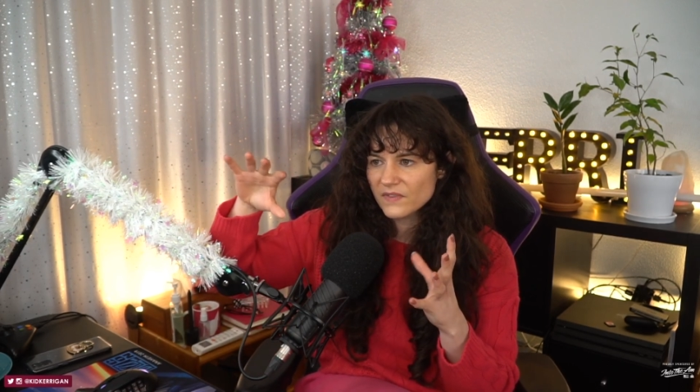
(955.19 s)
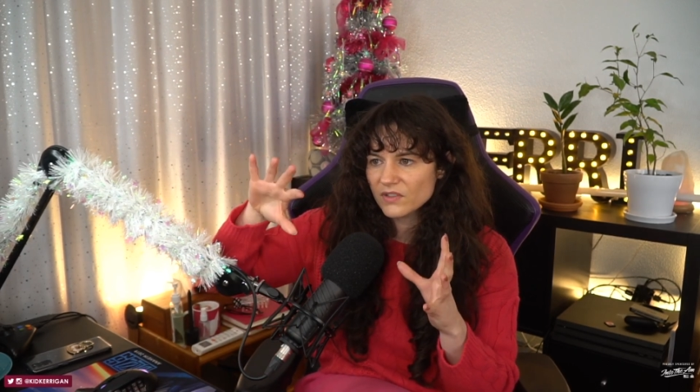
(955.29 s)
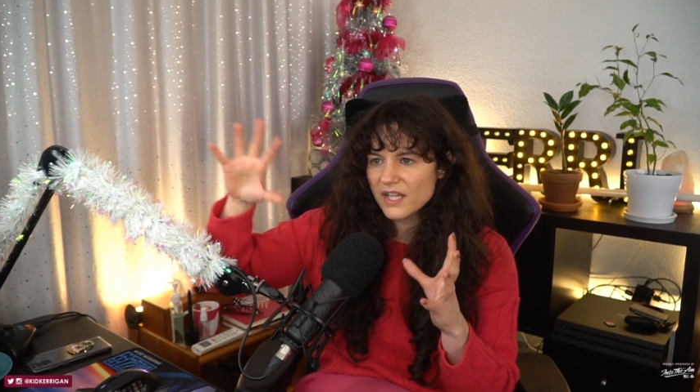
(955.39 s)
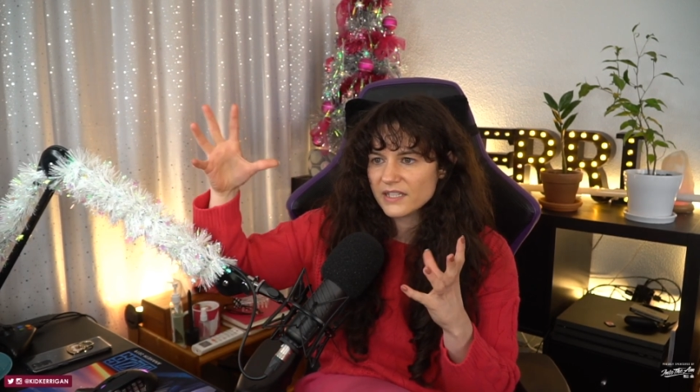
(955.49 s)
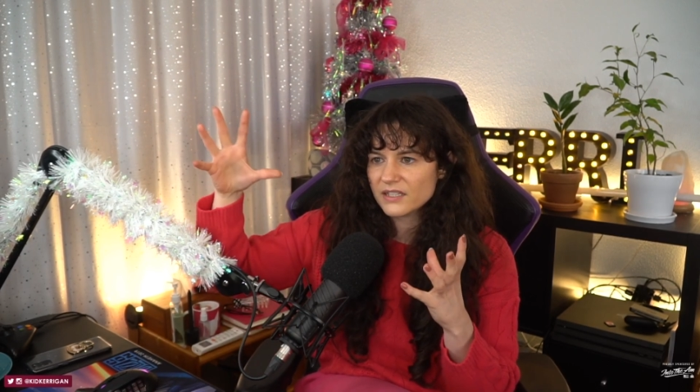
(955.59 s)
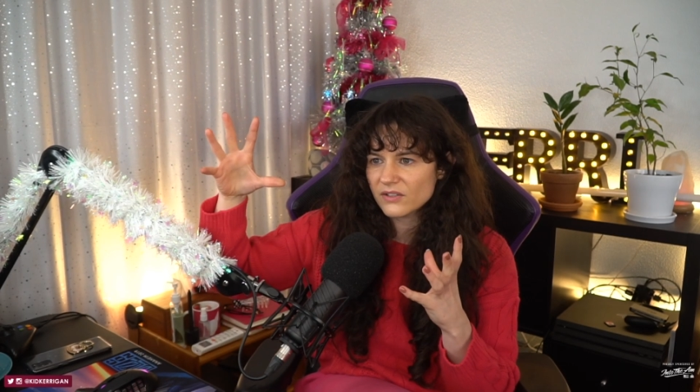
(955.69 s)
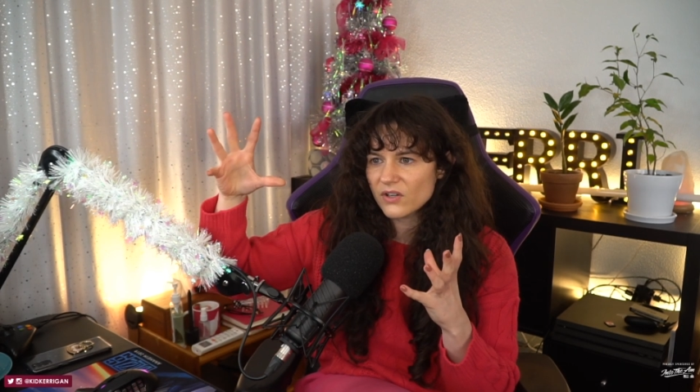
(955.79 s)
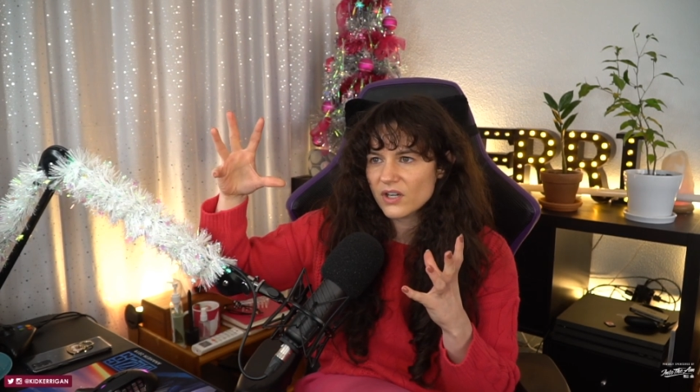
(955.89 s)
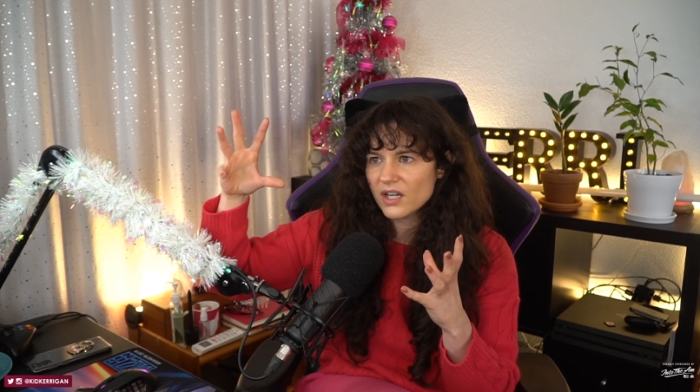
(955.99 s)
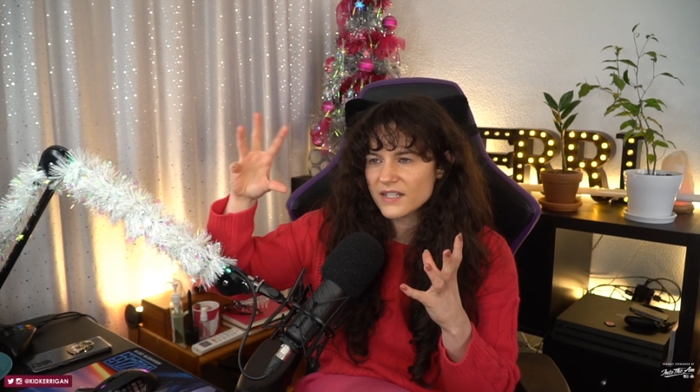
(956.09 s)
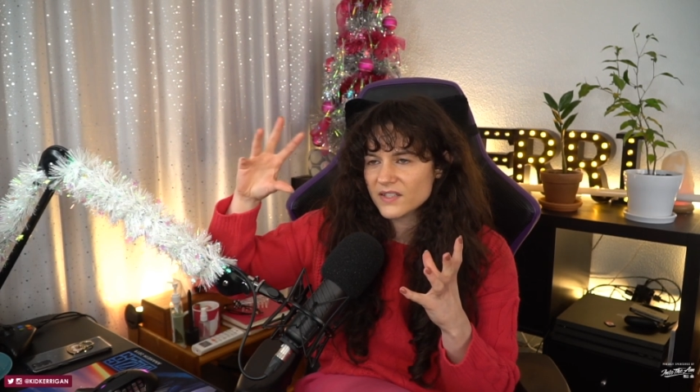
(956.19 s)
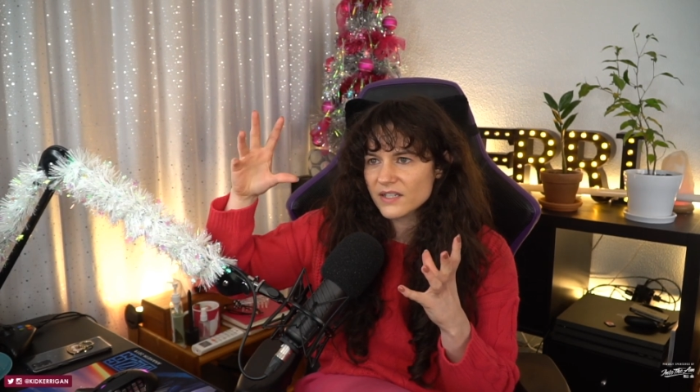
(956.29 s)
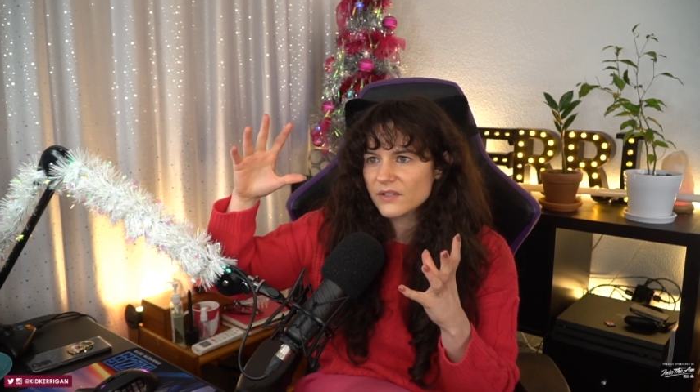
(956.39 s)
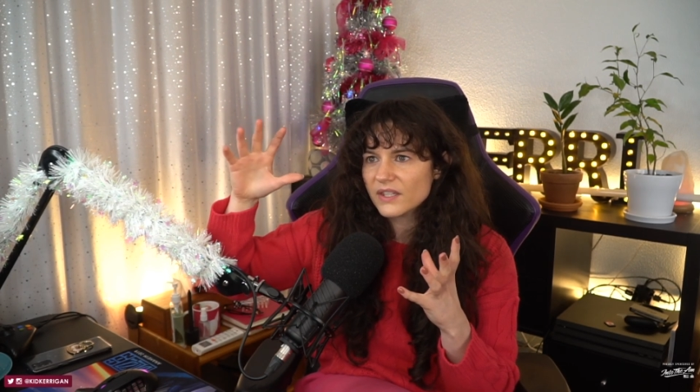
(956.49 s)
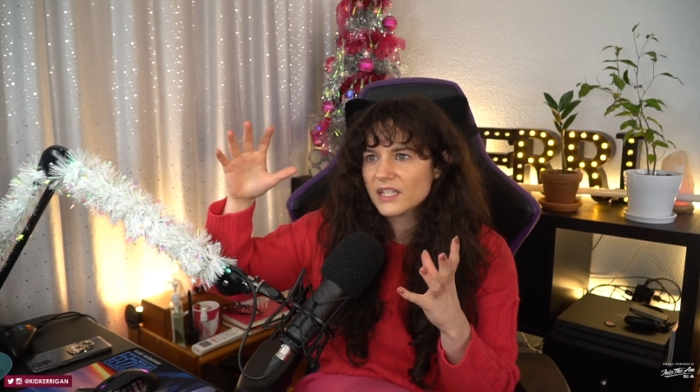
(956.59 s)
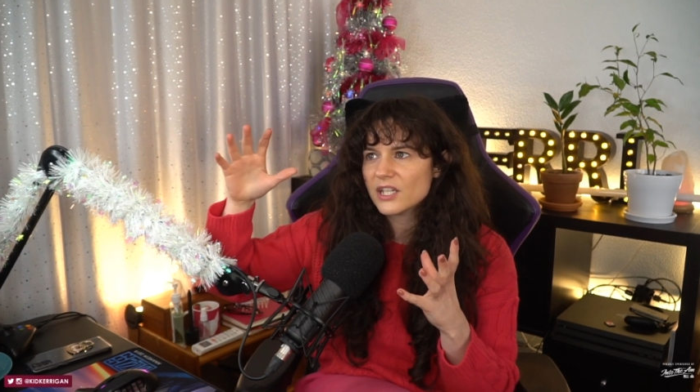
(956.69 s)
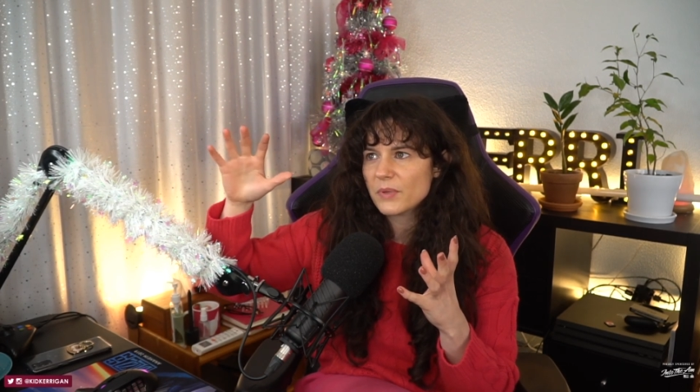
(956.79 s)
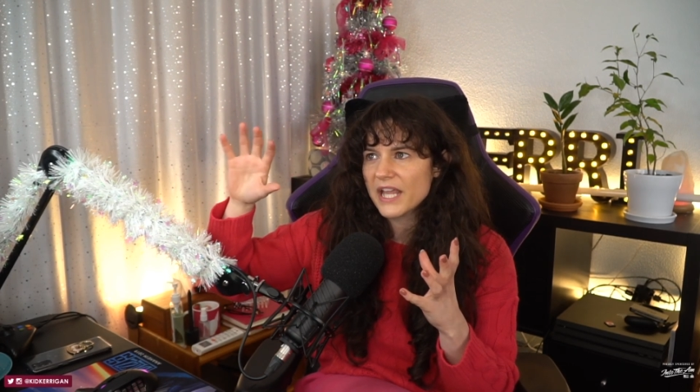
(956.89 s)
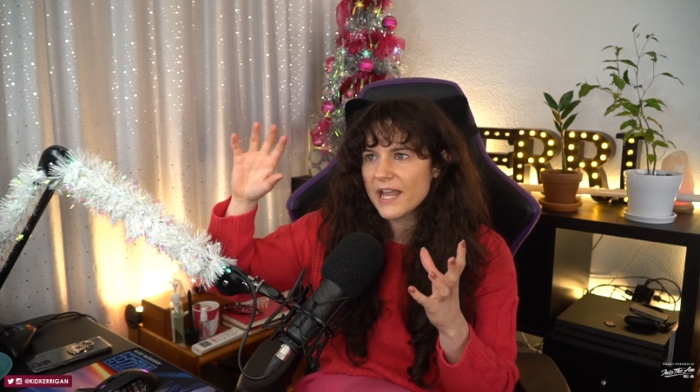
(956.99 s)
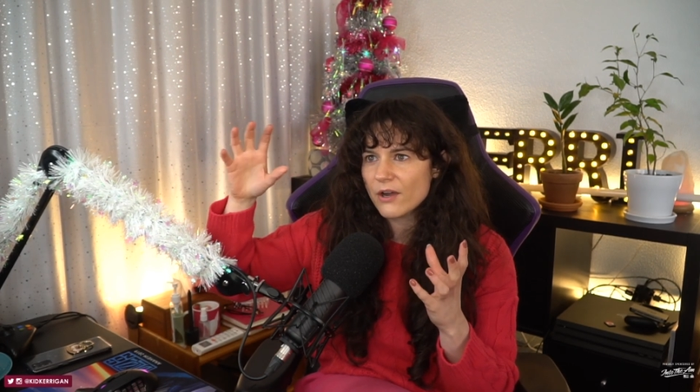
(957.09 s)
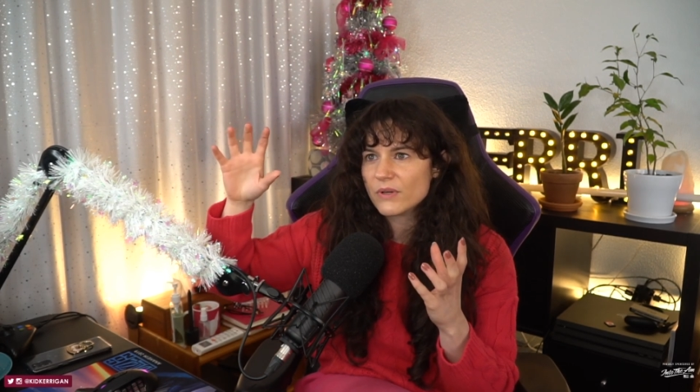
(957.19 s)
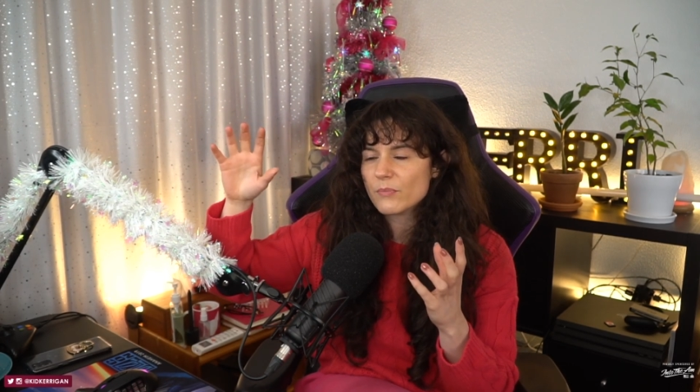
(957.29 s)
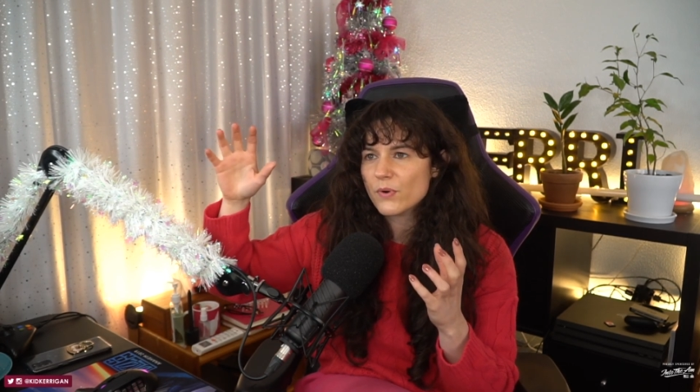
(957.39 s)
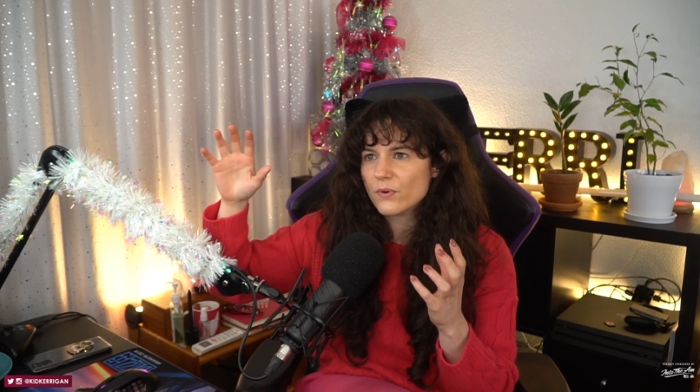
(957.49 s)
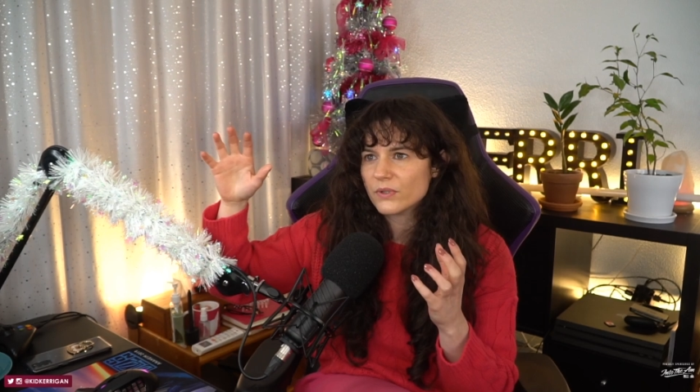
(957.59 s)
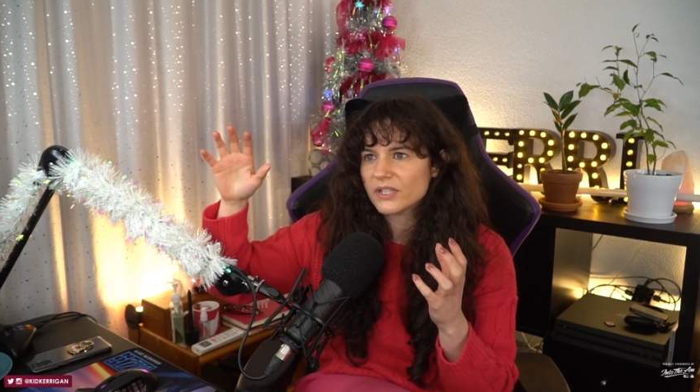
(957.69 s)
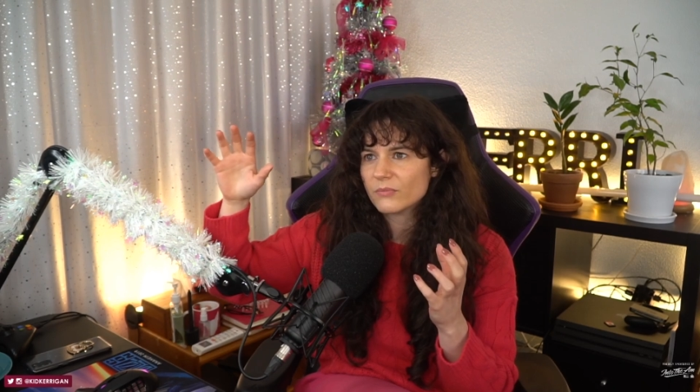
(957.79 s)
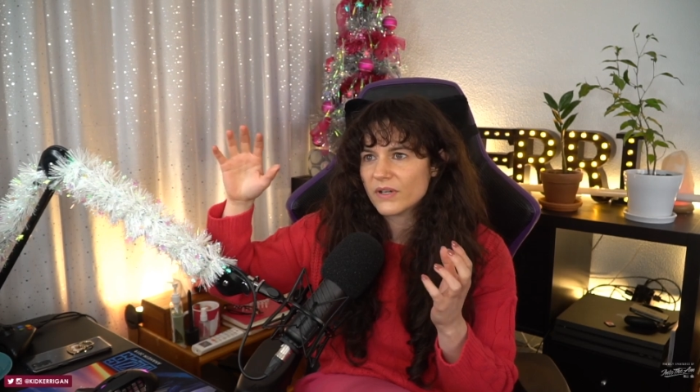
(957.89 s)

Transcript: like, I started thinking about how important